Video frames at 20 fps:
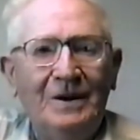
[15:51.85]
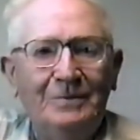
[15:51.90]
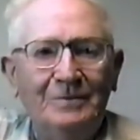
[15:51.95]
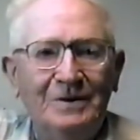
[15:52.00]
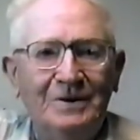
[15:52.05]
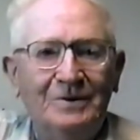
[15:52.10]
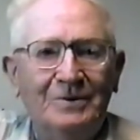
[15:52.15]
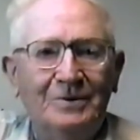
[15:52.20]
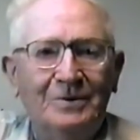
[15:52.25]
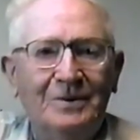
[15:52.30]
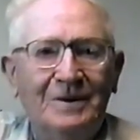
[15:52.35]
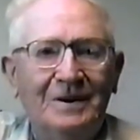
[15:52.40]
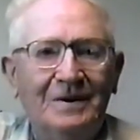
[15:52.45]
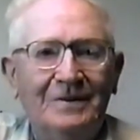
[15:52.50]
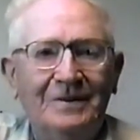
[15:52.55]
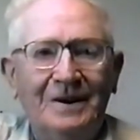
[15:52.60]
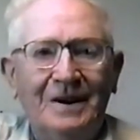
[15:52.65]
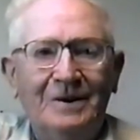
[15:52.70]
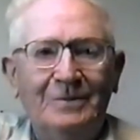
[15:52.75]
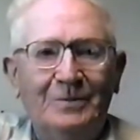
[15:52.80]
We go
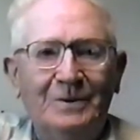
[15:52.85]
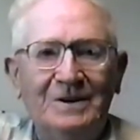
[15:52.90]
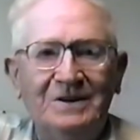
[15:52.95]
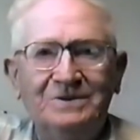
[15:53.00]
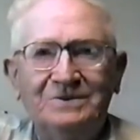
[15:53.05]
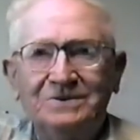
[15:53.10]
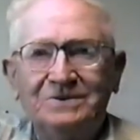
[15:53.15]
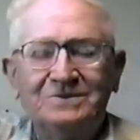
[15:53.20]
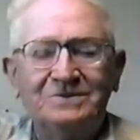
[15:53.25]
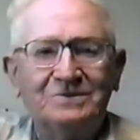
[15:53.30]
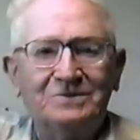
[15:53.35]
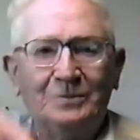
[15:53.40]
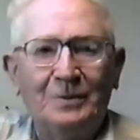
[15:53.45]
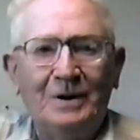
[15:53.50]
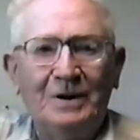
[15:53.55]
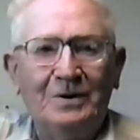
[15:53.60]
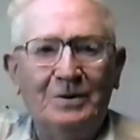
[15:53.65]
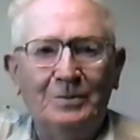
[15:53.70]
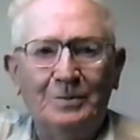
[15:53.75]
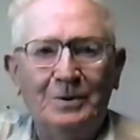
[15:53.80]
around that way just as
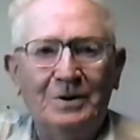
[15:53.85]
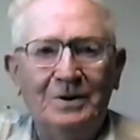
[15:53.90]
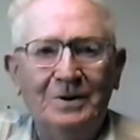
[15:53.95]
well.